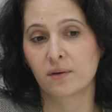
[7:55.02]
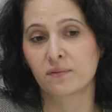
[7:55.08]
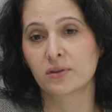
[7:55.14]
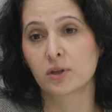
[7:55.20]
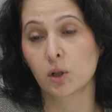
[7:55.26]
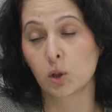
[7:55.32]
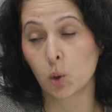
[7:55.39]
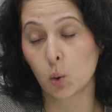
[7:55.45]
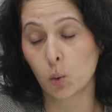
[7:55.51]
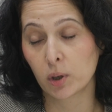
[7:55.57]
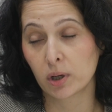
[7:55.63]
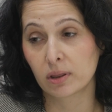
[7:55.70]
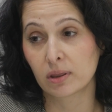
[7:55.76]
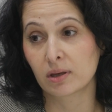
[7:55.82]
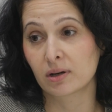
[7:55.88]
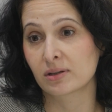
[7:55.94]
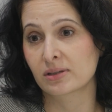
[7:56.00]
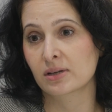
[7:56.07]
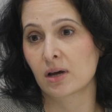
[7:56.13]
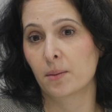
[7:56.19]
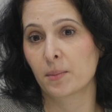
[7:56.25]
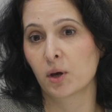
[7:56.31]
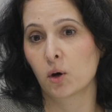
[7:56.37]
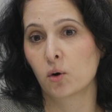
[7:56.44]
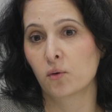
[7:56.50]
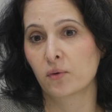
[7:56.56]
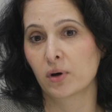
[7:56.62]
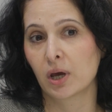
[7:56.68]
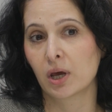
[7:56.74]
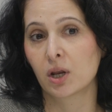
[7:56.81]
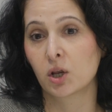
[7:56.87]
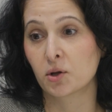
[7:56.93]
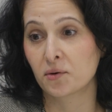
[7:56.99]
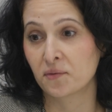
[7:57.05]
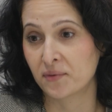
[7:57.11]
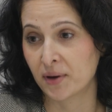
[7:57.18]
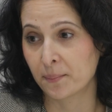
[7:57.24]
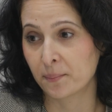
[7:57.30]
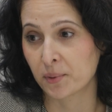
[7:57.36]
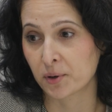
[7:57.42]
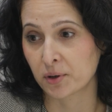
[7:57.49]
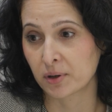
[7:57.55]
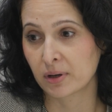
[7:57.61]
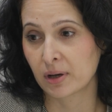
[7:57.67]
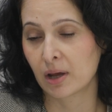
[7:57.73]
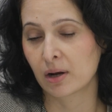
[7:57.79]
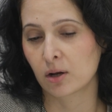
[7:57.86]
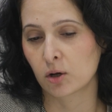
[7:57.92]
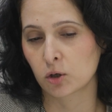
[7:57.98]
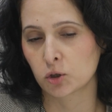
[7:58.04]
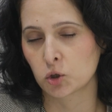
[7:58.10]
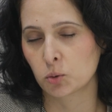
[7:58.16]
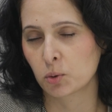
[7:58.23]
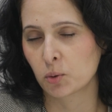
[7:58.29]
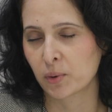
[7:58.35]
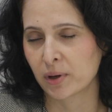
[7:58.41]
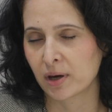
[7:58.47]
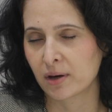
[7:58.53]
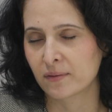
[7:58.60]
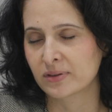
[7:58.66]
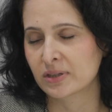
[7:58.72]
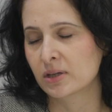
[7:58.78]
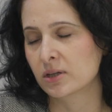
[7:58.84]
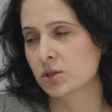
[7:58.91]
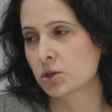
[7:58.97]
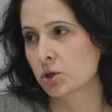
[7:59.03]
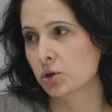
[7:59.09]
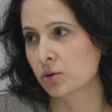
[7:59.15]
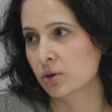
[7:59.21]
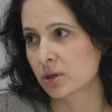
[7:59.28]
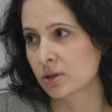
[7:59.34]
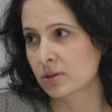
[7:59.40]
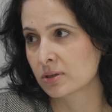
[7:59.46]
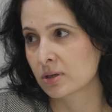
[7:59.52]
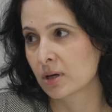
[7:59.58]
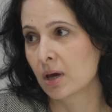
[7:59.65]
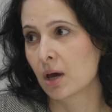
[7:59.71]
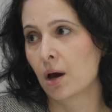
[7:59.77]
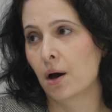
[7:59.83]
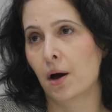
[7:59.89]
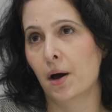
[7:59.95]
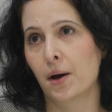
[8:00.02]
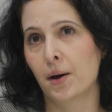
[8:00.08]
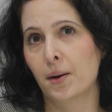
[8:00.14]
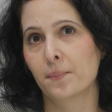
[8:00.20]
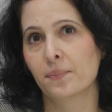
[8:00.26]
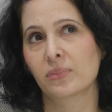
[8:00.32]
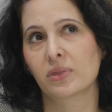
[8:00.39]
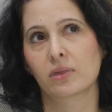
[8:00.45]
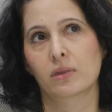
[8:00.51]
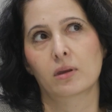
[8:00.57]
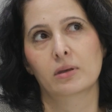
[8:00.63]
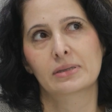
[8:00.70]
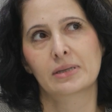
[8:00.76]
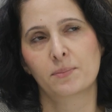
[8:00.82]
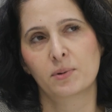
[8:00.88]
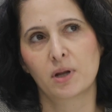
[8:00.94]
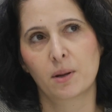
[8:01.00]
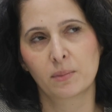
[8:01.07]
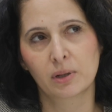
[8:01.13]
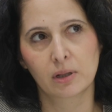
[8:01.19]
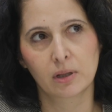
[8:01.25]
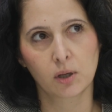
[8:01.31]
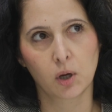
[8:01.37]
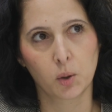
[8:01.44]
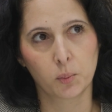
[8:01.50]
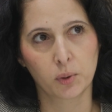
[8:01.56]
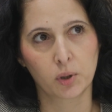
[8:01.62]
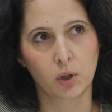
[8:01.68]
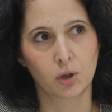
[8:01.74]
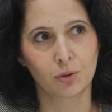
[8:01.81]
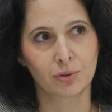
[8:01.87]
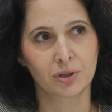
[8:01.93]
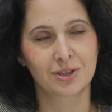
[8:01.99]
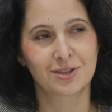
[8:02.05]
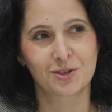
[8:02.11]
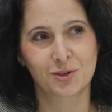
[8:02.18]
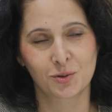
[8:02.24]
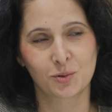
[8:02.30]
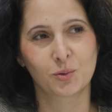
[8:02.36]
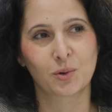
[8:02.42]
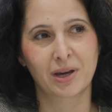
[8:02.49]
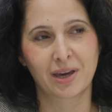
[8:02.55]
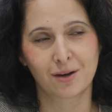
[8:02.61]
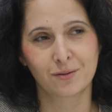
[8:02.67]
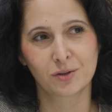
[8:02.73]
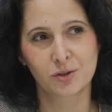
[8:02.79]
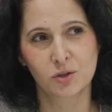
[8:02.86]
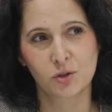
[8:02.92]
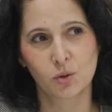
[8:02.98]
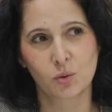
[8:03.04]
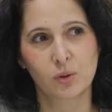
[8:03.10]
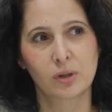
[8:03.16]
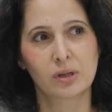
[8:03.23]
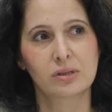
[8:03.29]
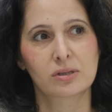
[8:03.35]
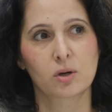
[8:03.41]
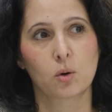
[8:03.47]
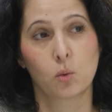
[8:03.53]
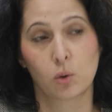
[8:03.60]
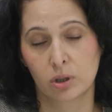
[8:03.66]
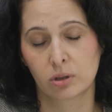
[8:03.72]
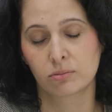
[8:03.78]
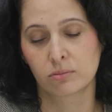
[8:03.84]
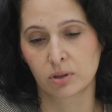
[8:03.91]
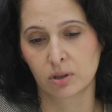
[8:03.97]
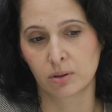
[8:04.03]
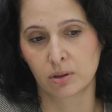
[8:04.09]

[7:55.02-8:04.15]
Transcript: have Deloitte that is coming over in November. And in October, we have TD Securities. It's not predominantly open only to accounting students, or